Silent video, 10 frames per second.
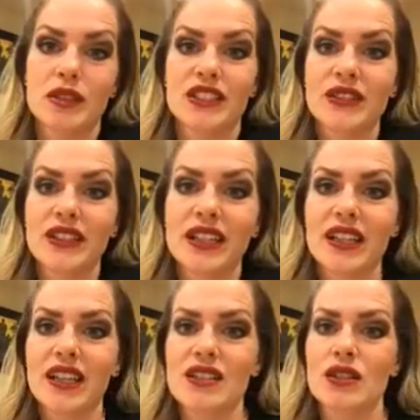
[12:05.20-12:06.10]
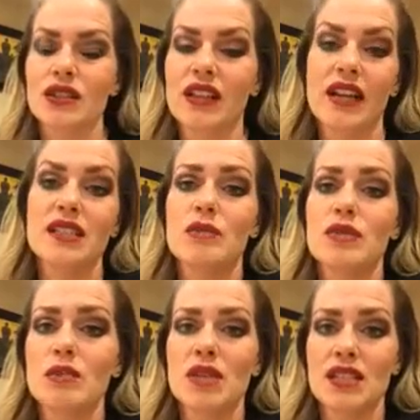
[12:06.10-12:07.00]
to do it. And so a lot of times
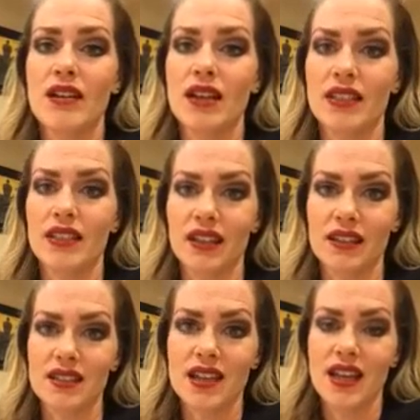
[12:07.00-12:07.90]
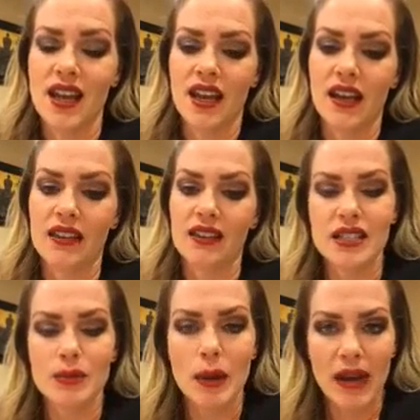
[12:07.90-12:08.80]
you miss out on things, and
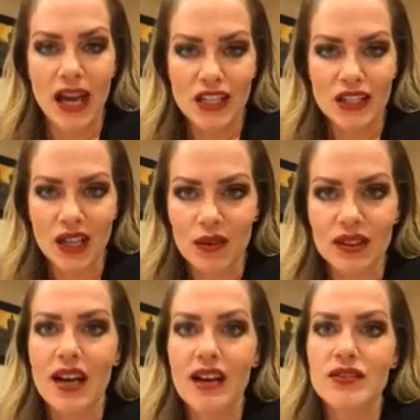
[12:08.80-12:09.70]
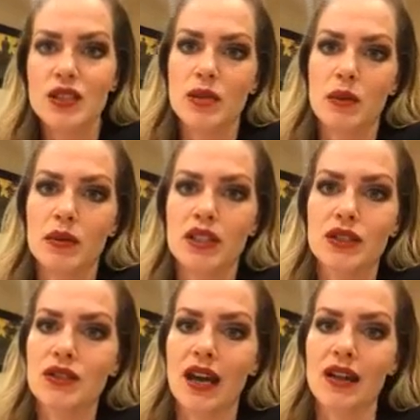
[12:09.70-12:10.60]
that's my passion. I would love to be able to
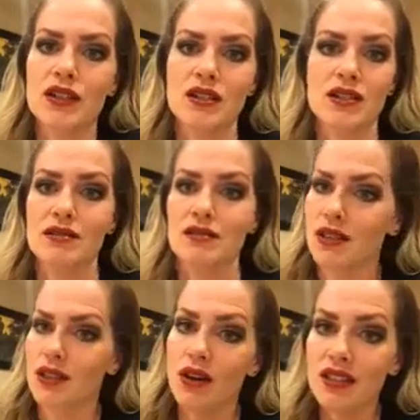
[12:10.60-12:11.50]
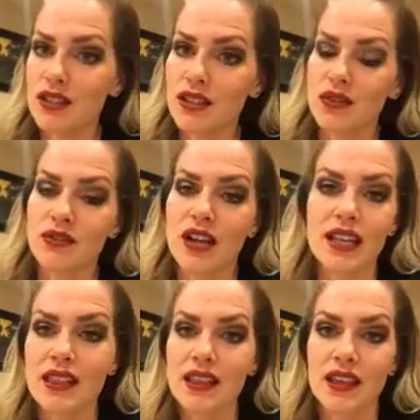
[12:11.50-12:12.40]
do that and just go audition for
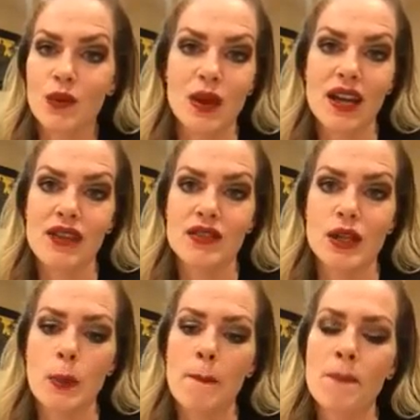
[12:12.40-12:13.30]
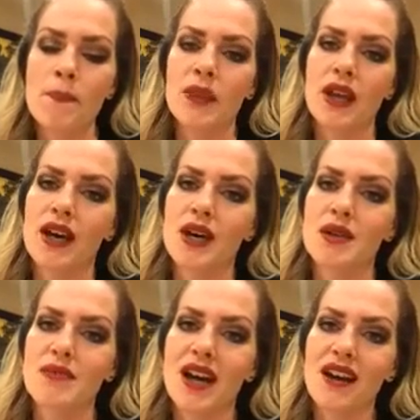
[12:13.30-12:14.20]
anything whenever.
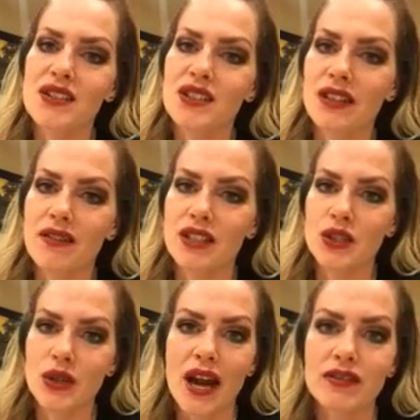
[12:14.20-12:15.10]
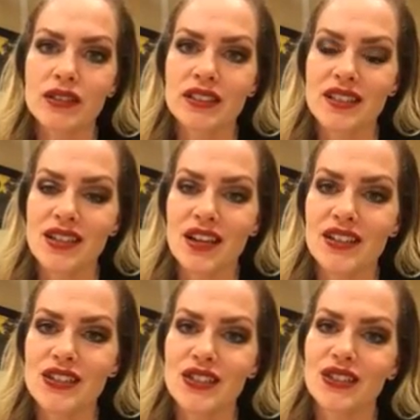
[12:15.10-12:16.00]
I also love to travel, and it's
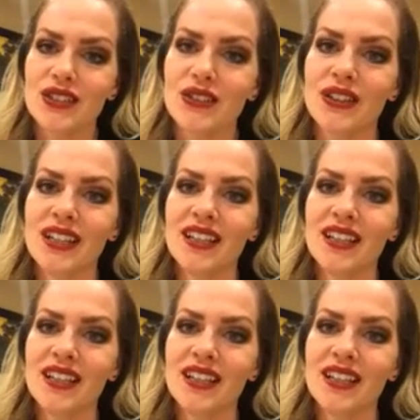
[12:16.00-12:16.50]
hard to